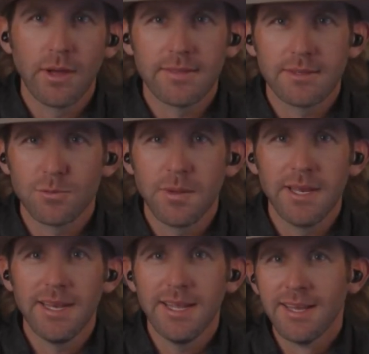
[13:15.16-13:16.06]
out the
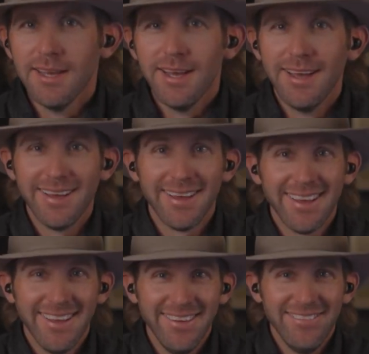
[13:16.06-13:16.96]
spending.
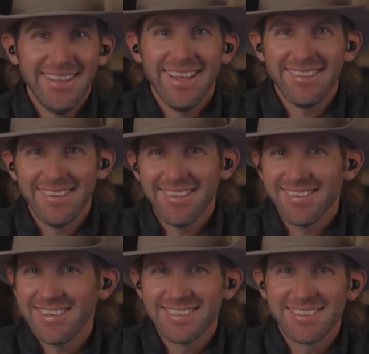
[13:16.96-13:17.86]
I think that's all
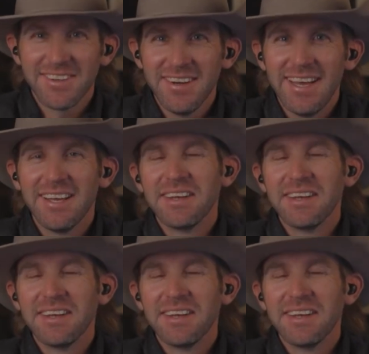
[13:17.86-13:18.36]
there is to it.